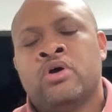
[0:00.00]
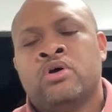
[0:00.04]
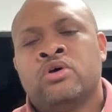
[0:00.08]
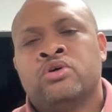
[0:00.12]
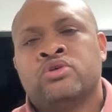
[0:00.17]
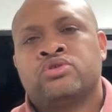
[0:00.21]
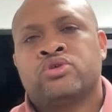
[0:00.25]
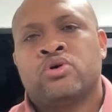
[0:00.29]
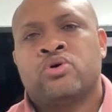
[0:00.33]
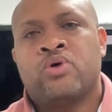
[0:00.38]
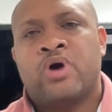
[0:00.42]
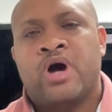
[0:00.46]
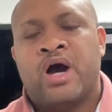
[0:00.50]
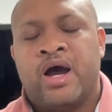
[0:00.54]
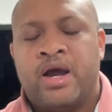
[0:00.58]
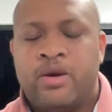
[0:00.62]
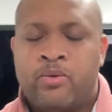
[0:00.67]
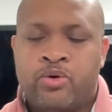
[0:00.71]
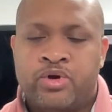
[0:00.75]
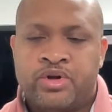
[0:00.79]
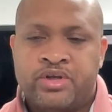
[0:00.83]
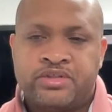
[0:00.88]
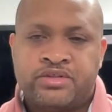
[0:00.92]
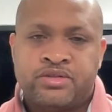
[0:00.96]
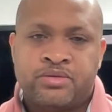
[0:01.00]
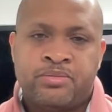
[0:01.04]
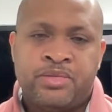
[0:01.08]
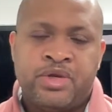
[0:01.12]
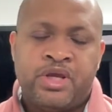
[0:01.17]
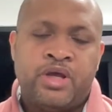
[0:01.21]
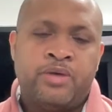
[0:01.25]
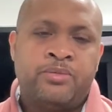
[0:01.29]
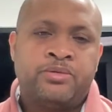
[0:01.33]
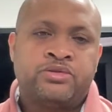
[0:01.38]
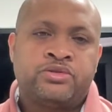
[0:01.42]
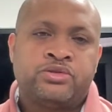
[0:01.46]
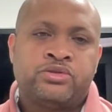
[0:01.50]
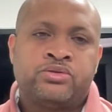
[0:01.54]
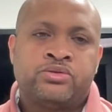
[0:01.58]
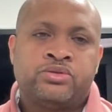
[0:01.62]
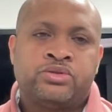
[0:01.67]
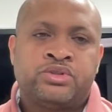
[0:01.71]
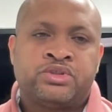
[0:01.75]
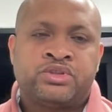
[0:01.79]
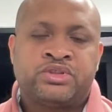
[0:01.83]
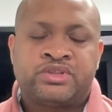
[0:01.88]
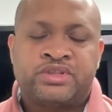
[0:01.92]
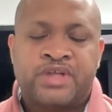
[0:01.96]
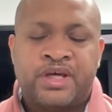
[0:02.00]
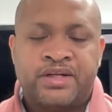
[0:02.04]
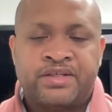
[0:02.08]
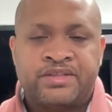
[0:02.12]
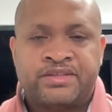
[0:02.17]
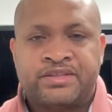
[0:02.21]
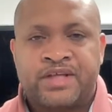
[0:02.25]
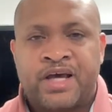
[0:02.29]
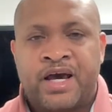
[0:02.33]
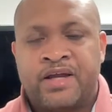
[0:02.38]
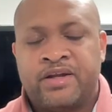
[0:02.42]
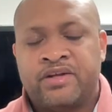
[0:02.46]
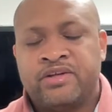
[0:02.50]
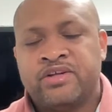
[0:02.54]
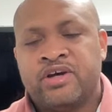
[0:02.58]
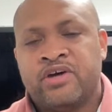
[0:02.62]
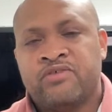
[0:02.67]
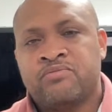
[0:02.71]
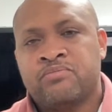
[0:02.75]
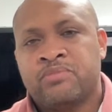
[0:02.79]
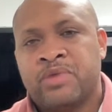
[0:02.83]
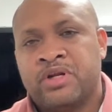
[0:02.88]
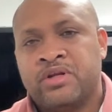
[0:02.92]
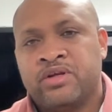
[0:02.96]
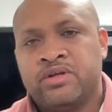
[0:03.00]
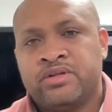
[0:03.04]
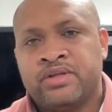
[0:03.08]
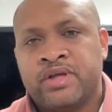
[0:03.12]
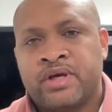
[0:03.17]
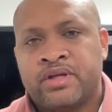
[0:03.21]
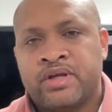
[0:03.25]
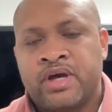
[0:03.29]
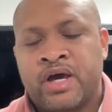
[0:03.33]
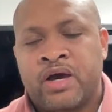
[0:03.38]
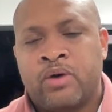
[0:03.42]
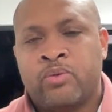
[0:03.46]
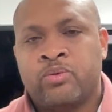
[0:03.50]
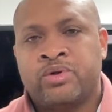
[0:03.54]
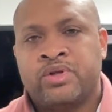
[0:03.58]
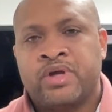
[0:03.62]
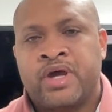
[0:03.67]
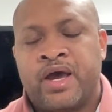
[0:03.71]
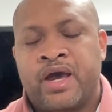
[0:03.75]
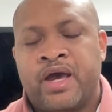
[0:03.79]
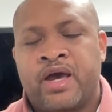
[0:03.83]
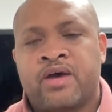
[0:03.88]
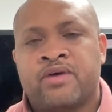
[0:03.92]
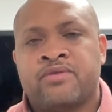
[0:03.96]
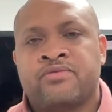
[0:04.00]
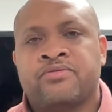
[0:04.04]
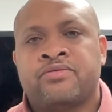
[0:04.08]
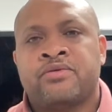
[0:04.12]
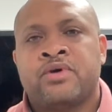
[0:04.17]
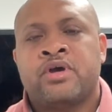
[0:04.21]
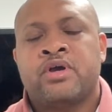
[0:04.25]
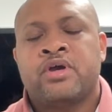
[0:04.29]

So I wanted to be able to set aside enough money that I would have